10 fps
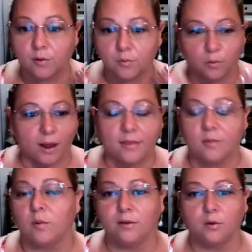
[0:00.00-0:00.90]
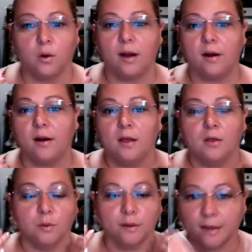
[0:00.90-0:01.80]
writing, while you are
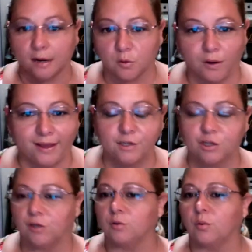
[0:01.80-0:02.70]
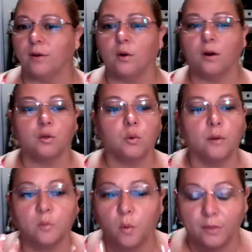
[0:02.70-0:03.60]
doing calculations, while you are
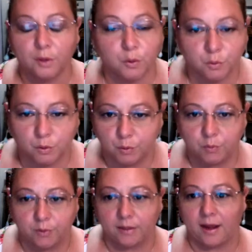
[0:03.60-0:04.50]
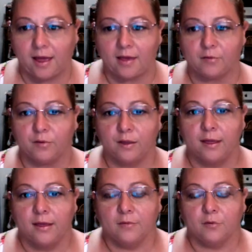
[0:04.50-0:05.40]
doing what you do in life
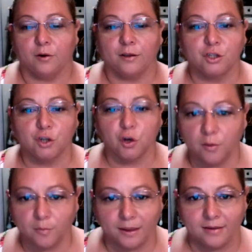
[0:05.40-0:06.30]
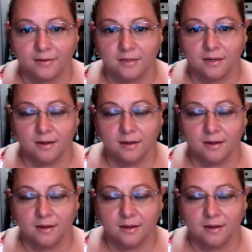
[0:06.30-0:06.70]
for enjoyment,